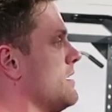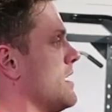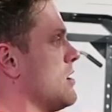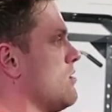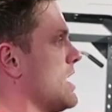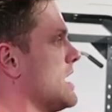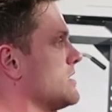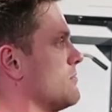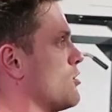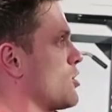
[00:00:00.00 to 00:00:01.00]
Not only
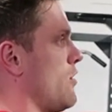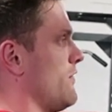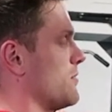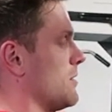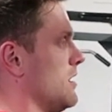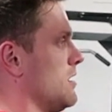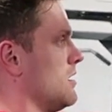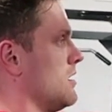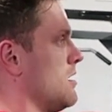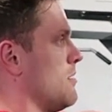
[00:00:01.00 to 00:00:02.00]
is it more comfortable,
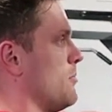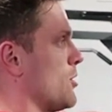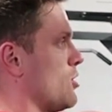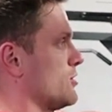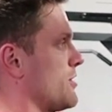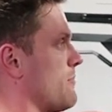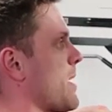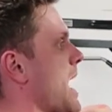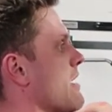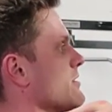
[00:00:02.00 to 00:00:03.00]
but also the
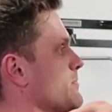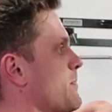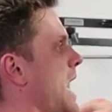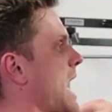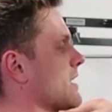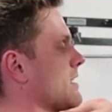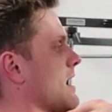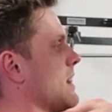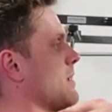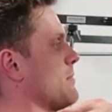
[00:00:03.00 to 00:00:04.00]
bar is back
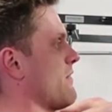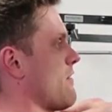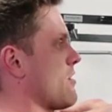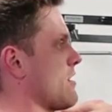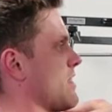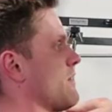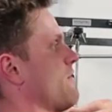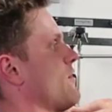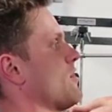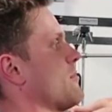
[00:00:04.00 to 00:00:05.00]
a little bit further, and the
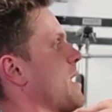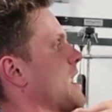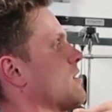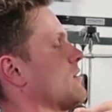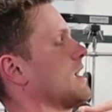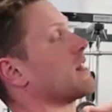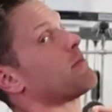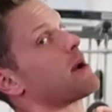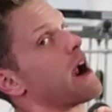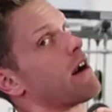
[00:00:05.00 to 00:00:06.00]
further back you can get
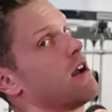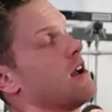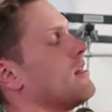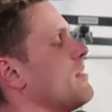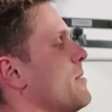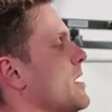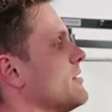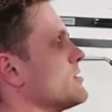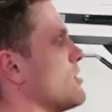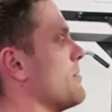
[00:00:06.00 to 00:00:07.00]
the bar, the
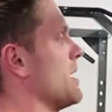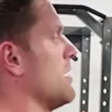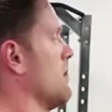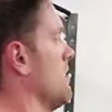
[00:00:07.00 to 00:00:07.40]
better it's going to be.